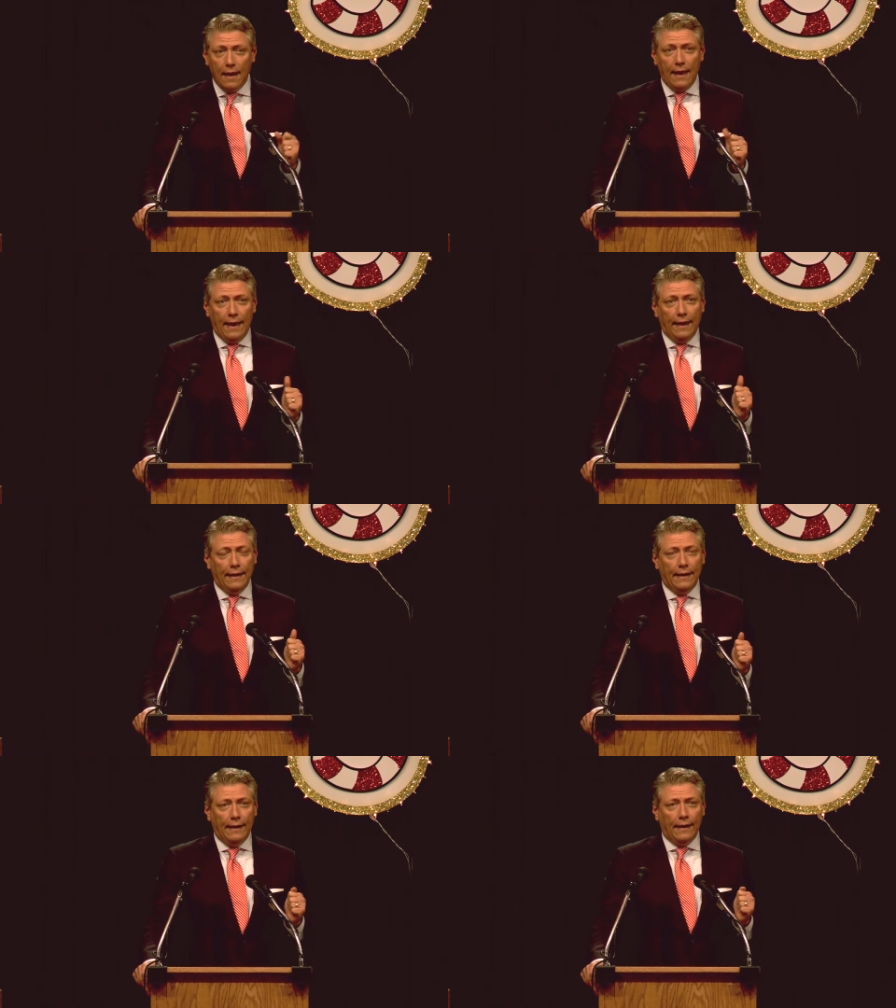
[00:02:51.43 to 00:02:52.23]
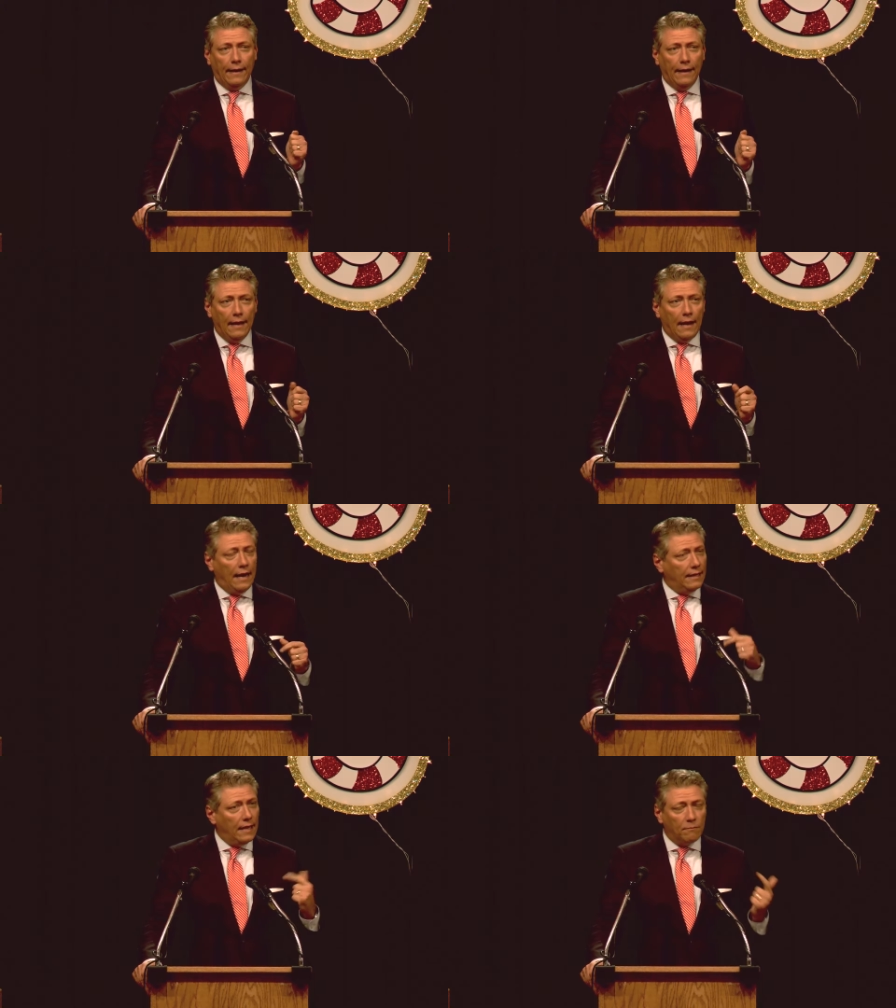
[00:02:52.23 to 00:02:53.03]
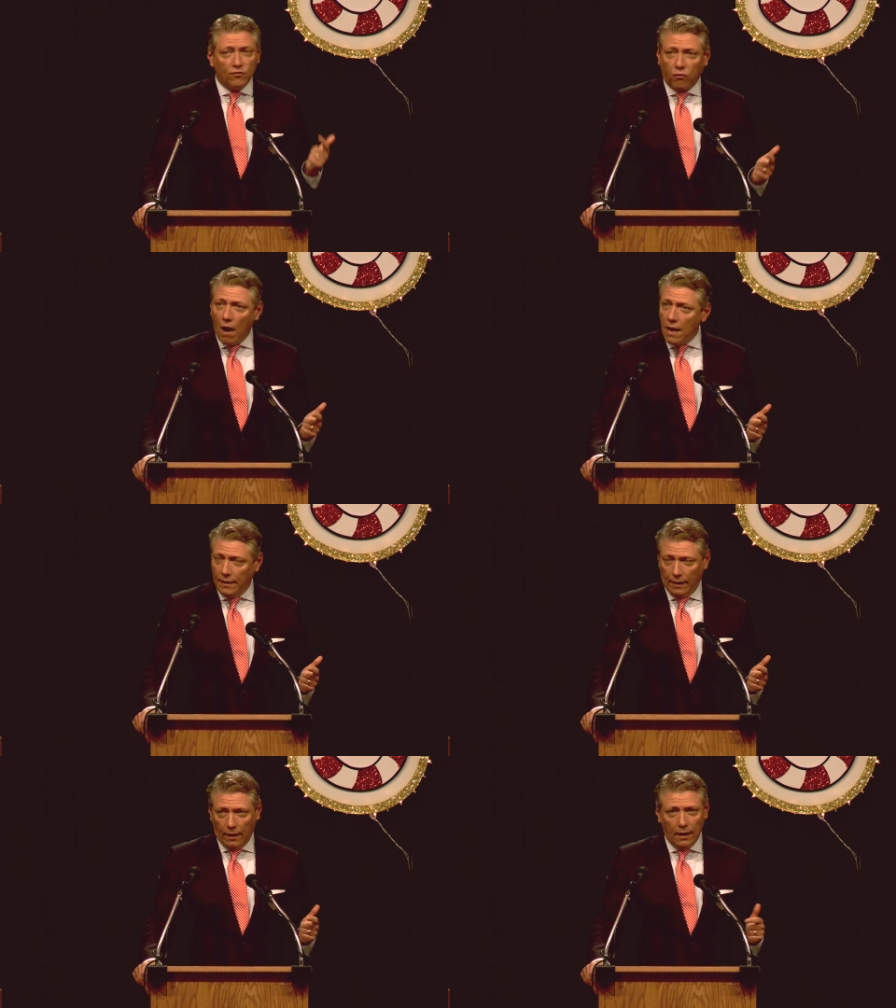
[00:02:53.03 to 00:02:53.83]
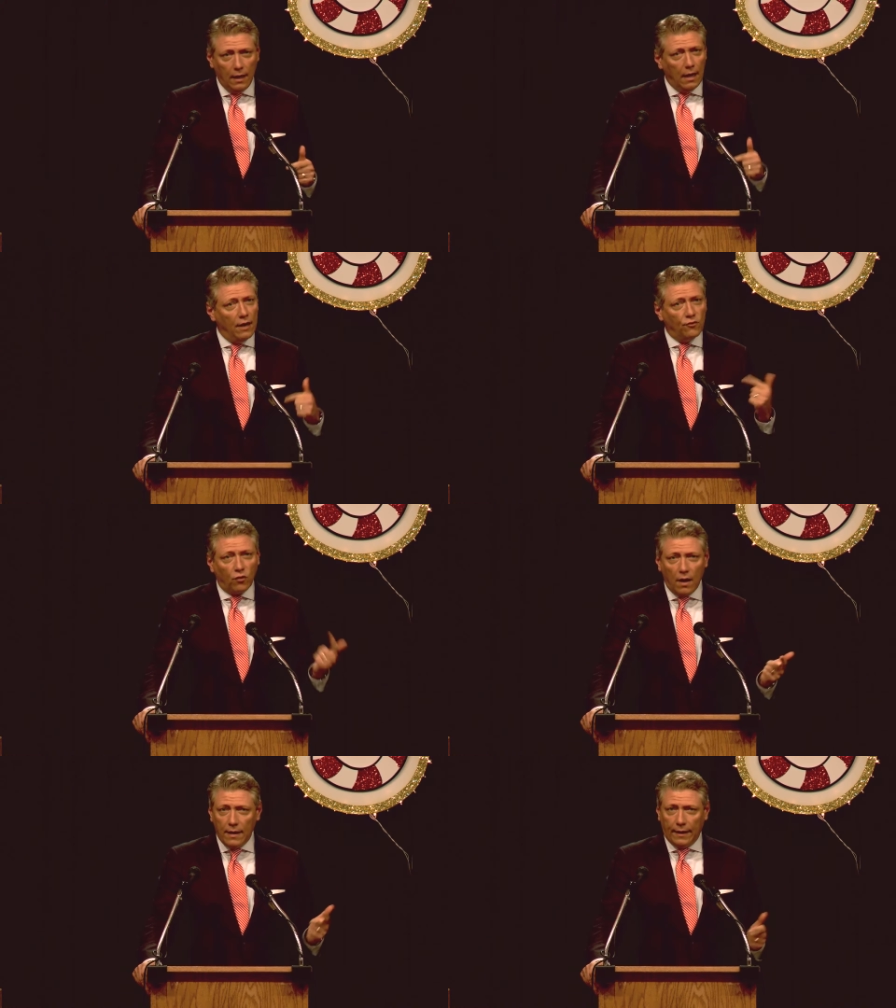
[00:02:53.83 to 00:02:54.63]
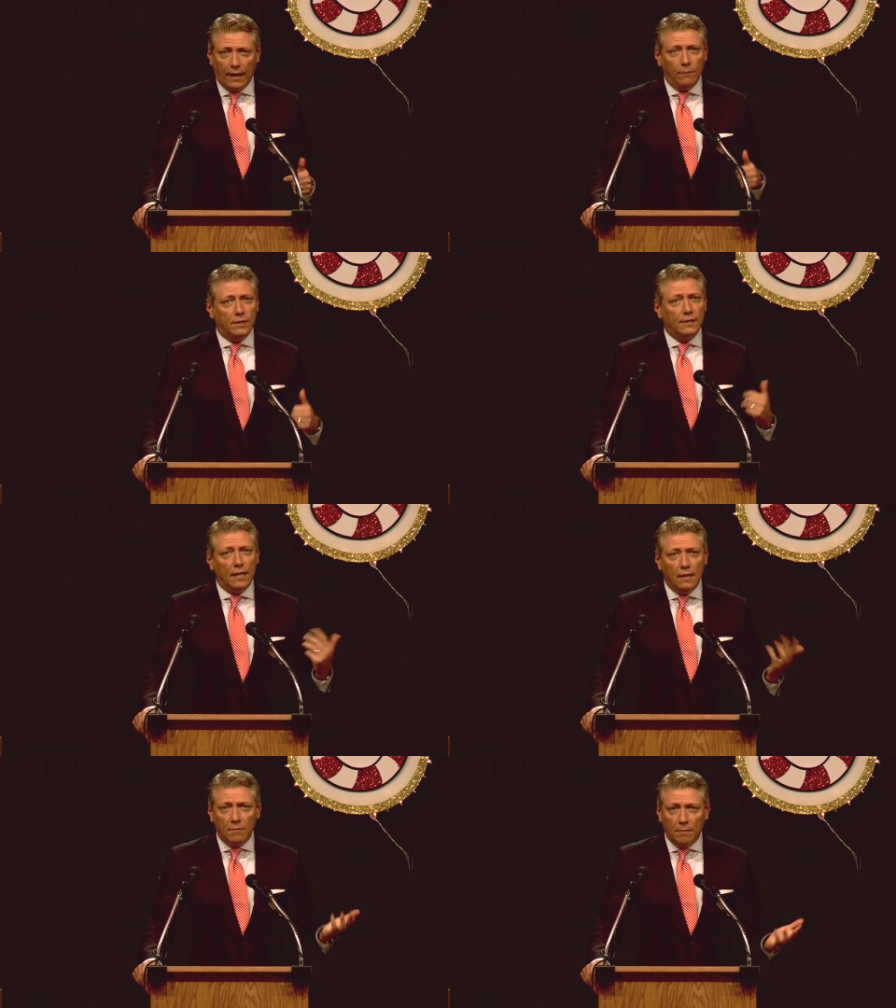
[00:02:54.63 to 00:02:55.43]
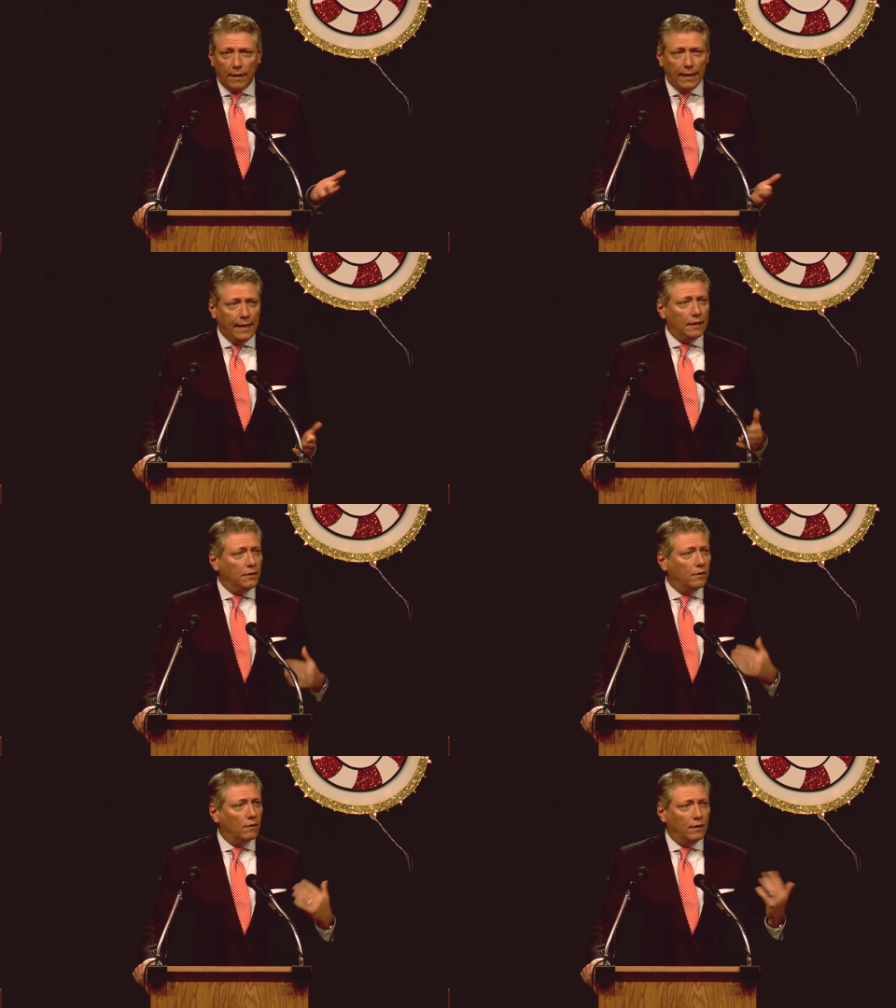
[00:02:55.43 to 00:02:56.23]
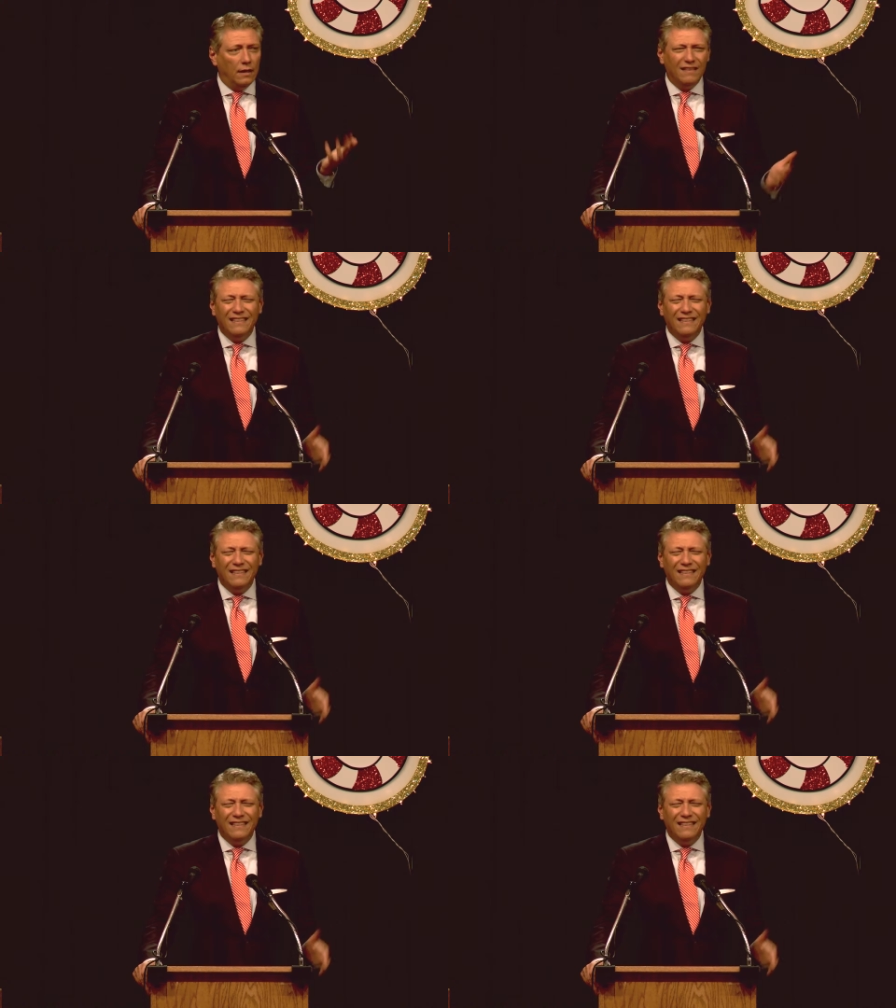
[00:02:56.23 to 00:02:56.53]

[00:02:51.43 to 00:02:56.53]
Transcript: And I kept trying, and I would send them to my editor, and